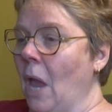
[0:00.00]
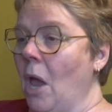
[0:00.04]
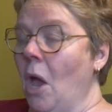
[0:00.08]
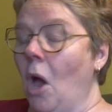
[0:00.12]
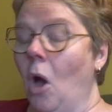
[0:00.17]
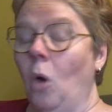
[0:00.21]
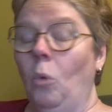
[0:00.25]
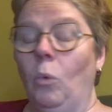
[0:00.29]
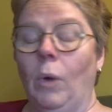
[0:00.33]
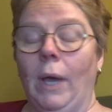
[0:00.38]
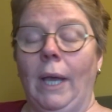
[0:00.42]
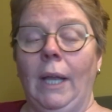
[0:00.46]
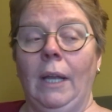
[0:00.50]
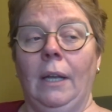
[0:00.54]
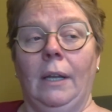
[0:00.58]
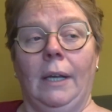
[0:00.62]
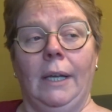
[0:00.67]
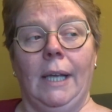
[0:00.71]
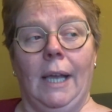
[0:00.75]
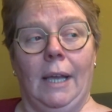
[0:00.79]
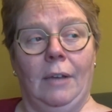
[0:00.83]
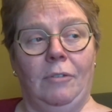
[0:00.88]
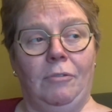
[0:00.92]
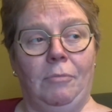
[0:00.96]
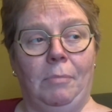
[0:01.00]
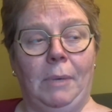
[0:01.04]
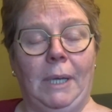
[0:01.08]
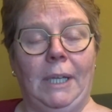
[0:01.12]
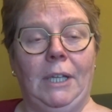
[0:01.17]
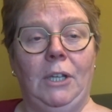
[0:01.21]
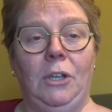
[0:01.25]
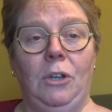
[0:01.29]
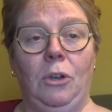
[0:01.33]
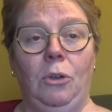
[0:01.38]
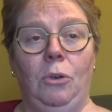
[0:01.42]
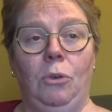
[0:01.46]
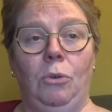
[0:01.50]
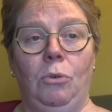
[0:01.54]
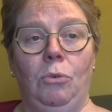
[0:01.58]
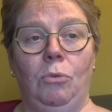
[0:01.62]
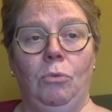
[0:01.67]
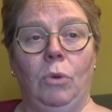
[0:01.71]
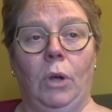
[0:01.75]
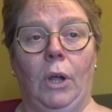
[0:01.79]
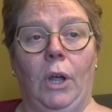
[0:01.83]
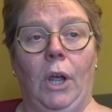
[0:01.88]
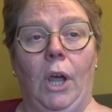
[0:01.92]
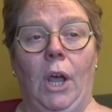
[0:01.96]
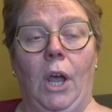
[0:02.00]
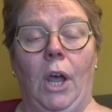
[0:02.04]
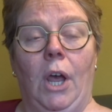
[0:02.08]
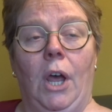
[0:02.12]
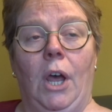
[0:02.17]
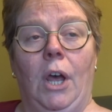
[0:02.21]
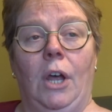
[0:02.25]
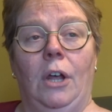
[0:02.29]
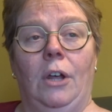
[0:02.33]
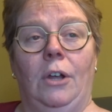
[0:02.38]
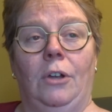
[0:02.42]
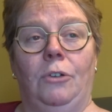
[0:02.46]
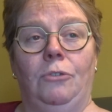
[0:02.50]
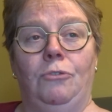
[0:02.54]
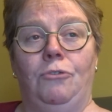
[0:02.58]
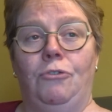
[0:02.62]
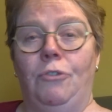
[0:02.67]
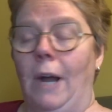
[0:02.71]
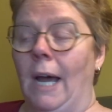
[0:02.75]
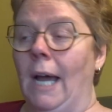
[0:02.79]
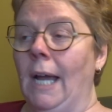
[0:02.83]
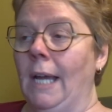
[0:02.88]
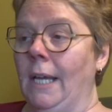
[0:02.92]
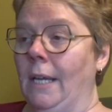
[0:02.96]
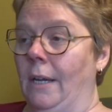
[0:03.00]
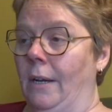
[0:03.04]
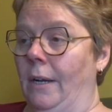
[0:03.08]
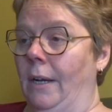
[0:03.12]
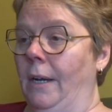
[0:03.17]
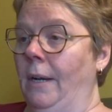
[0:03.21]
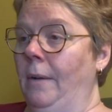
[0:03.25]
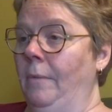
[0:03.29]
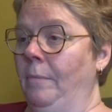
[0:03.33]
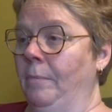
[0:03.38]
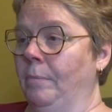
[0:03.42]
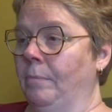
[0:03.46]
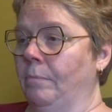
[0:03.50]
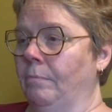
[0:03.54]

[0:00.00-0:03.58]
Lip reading: Oh, and I have my new dryer.